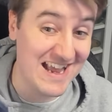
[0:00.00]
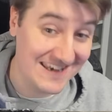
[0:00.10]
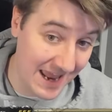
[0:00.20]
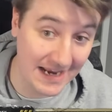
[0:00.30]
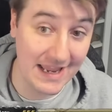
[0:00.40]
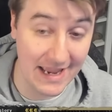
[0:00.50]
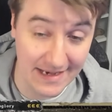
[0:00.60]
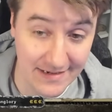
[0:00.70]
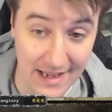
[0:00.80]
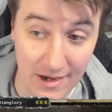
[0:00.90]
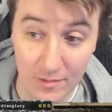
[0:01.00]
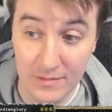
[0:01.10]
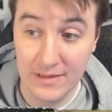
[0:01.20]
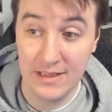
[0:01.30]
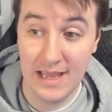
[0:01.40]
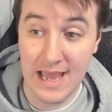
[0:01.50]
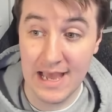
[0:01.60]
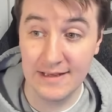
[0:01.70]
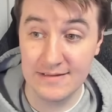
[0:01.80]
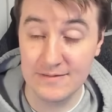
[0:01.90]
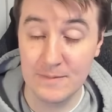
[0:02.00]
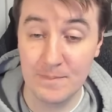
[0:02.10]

a decade now, and